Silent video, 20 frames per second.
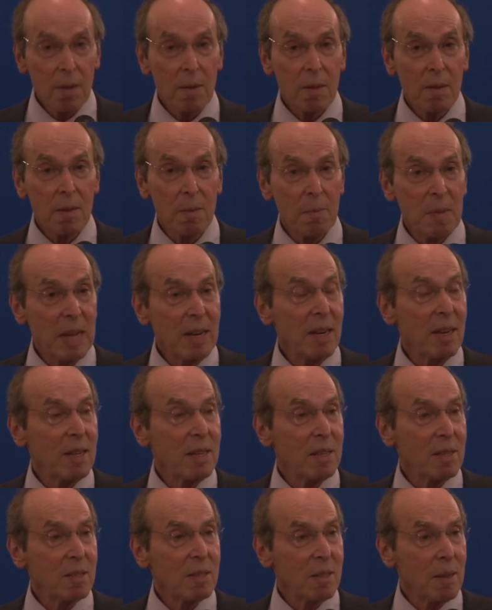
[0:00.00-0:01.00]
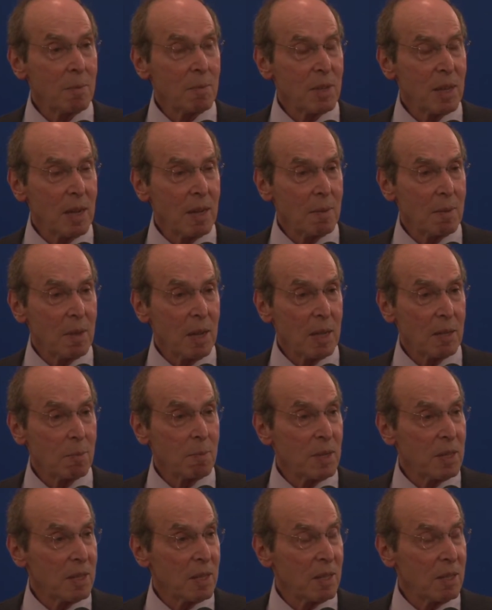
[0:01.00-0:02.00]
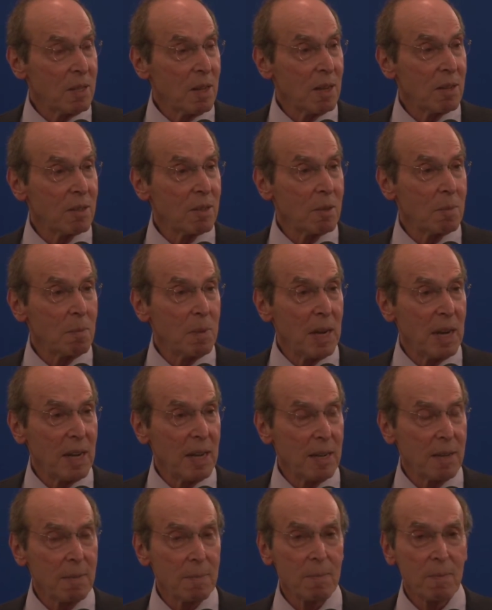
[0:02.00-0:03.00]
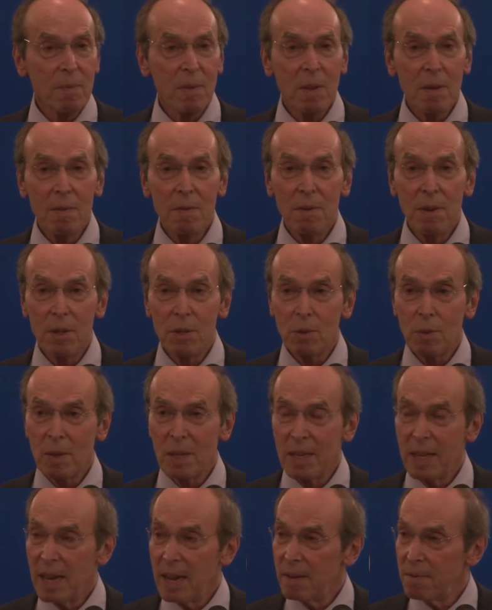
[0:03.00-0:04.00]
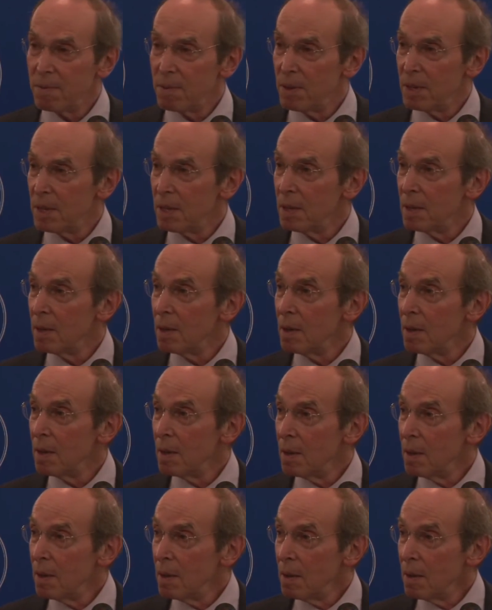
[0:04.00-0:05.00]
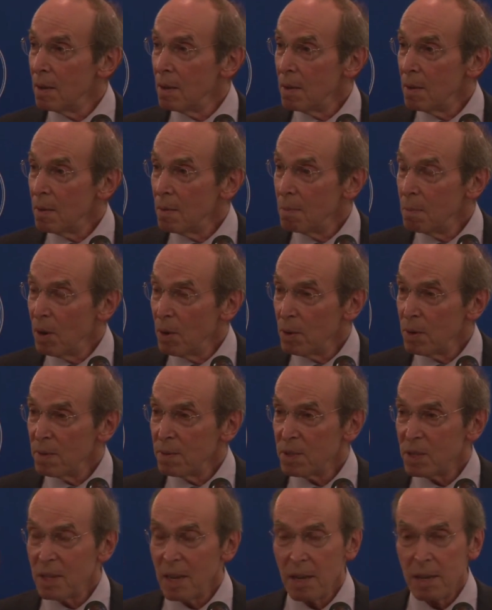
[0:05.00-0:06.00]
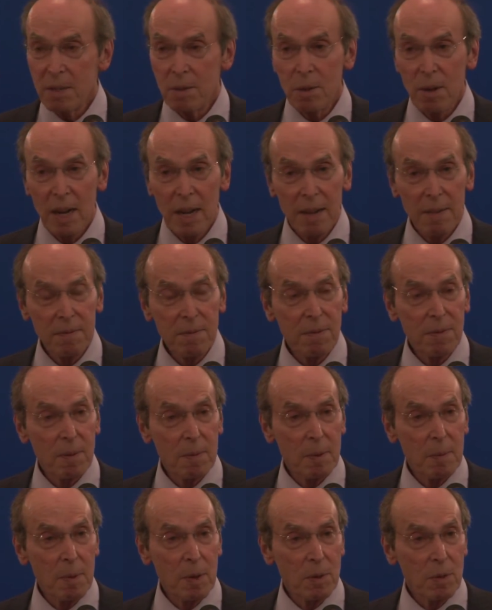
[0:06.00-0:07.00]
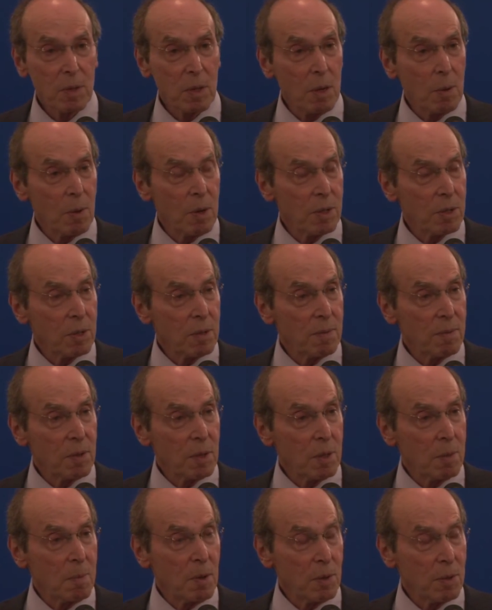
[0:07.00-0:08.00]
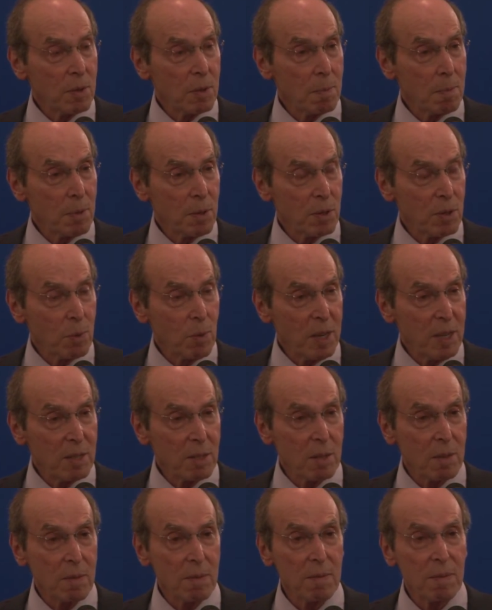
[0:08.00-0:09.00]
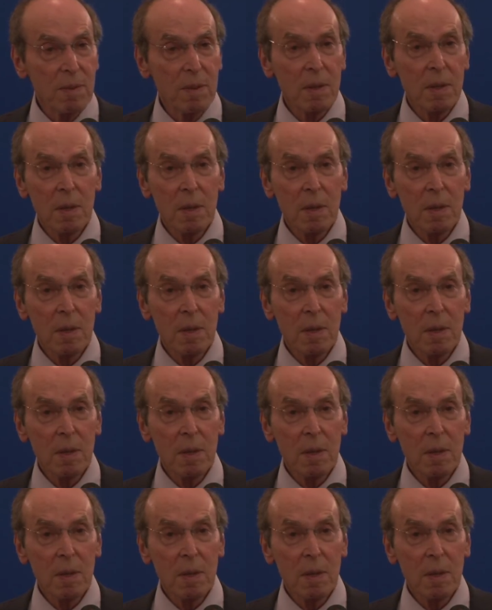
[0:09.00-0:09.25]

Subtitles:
The meddling and sometimes has been conducted by virtually every mode of statecraft, from the most coercive to the most persuasive.